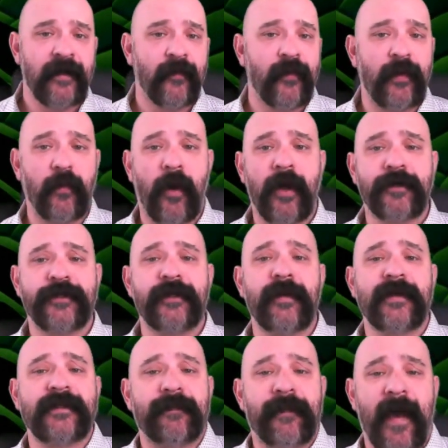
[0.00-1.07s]
We watched him
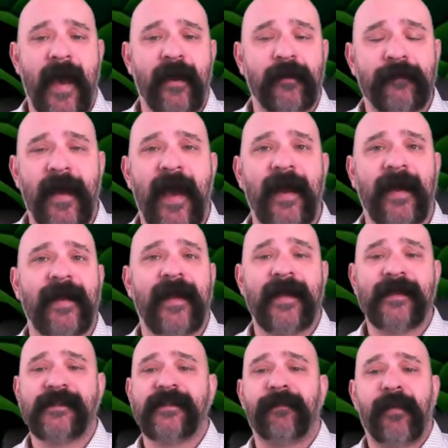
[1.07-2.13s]
as he battled back
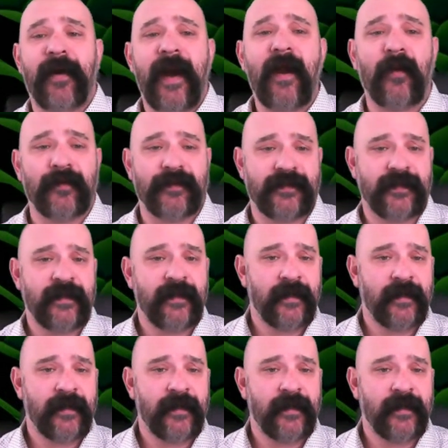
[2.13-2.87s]
against the Browns.